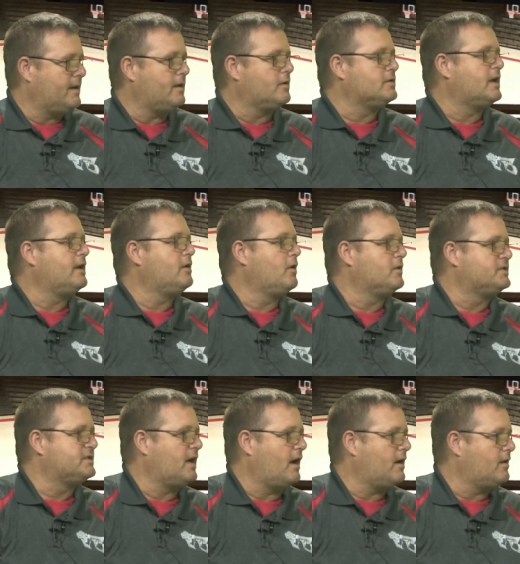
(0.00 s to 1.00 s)
He goes, he knows
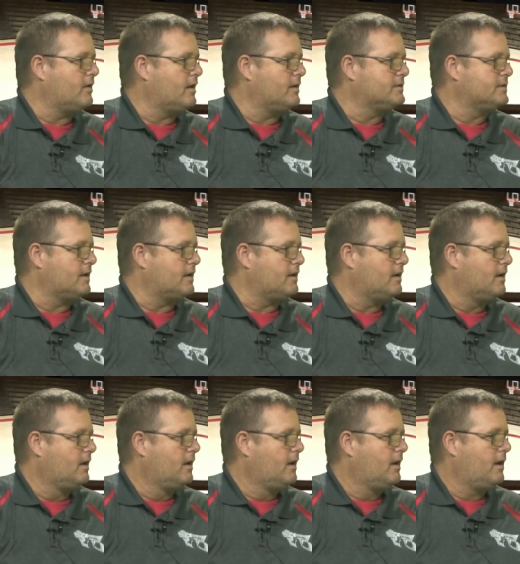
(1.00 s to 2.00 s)
soccer, and I was like.
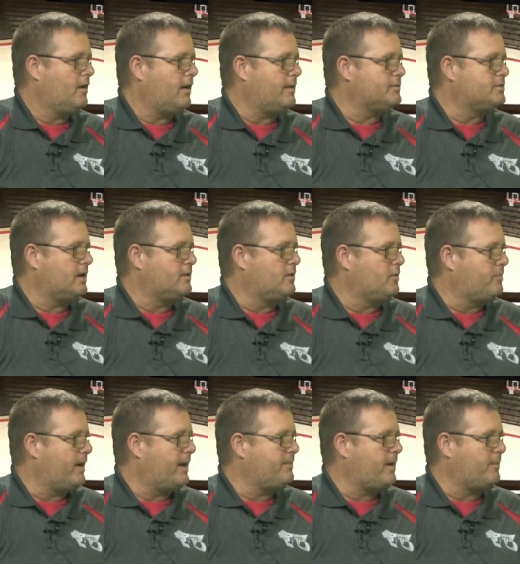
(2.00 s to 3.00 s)
Here I am trying to do
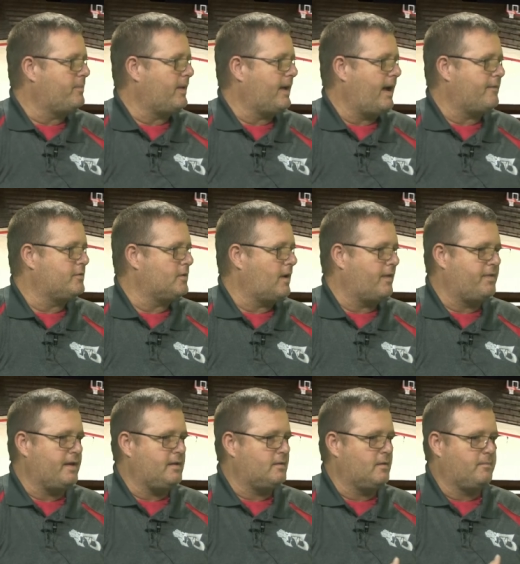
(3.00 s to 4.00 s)
play-by-play -play after I
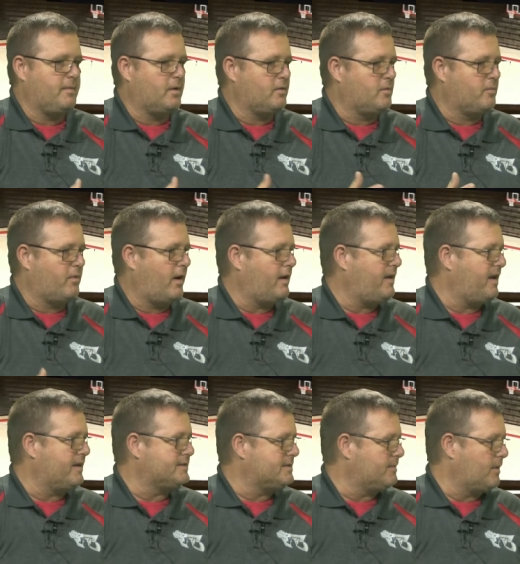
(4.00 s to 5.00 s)
think the middle of the
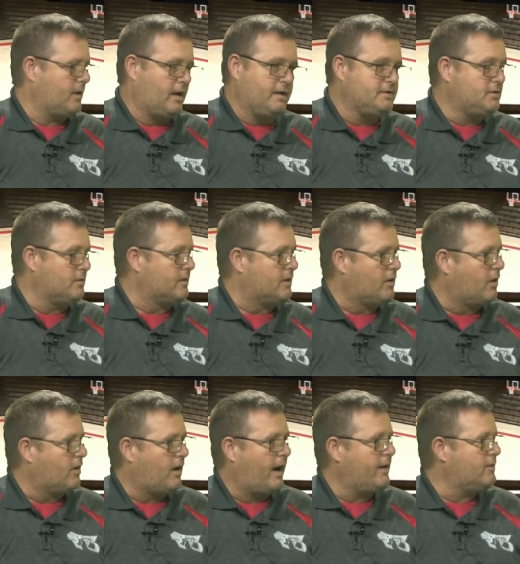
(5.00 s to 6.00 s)
broadcast. I'm like, he's doing it
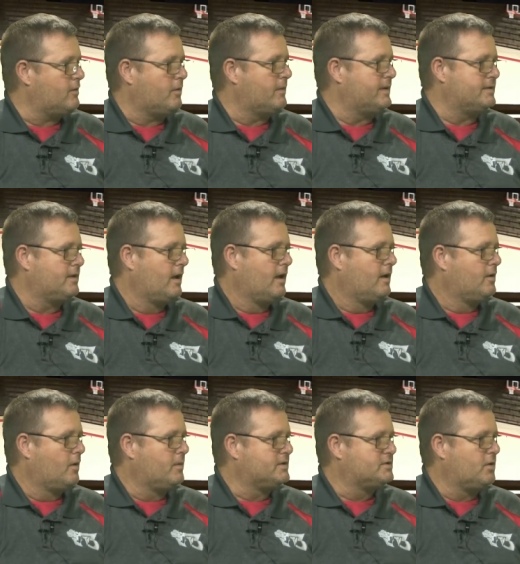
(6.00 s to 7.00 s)
all. I don't know what he's
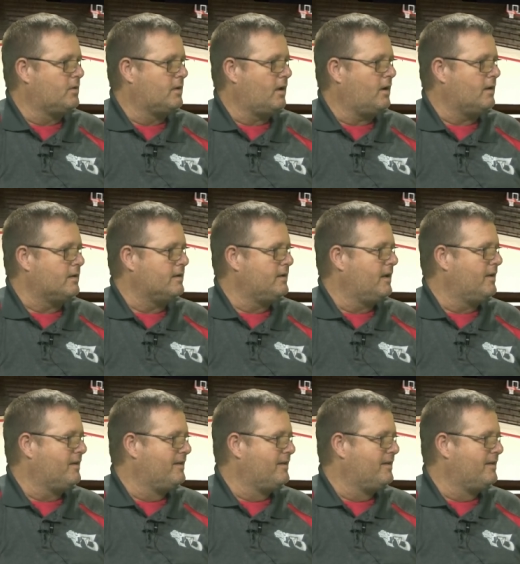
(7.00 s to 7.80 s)
know what's going on. You know what's funny yeah.